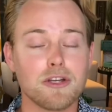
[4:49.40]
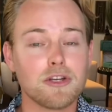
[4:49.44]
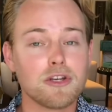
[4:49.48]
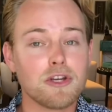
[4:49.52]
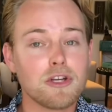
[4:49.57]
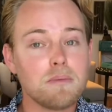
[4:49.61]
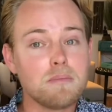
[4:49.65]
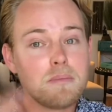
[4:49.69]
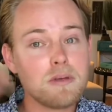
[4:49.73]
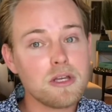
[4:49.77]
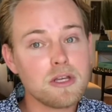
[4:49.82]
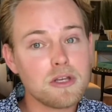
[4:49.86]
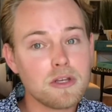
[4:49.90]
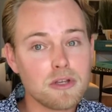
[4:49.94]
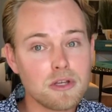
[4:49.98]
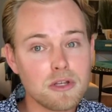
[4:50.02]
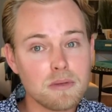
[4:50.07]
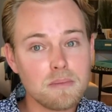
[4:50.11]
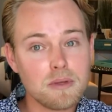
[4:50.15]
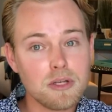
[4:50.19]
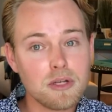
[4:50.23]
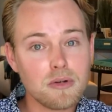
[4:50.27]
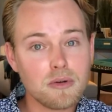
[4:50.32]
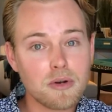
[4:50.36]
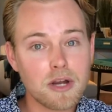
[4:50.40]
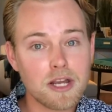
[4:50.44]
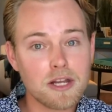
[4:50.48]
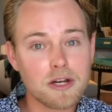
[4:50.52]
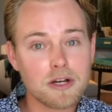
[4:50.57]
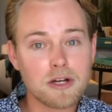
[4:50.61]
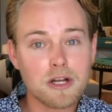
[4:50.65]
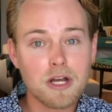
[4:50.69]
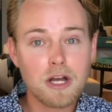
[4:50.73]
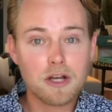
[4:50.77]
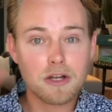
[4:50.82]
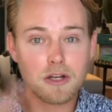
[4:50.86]
could be
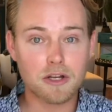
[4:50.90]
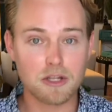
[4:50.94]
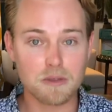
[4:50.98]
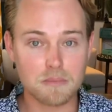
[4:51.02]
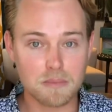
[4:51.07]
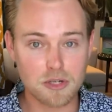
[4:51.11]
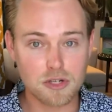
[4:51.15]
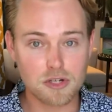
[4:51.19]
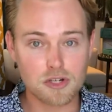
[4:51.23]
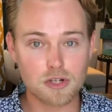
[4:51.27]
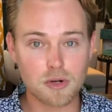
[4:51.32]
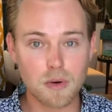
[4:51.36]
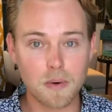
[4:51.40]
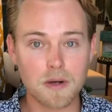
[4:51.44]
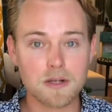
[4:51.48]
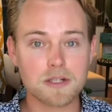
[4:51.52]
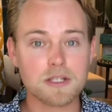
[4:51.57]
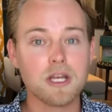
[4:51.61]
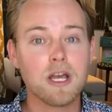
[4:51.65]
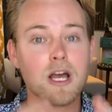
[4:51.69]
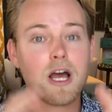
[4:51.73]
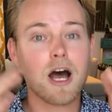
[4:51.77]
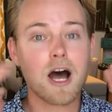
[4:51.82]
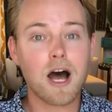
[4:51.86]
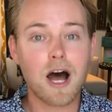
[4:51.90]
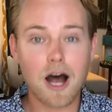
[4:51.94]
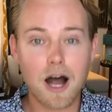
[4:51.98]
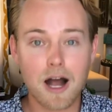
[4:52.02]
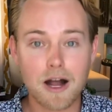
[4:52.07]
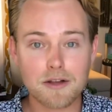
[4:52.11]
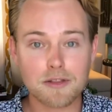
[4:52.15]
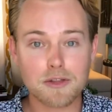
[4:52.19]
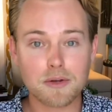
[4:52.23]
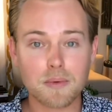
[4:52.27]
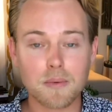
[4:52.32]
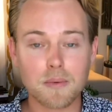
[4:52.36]
greater, could be short. Either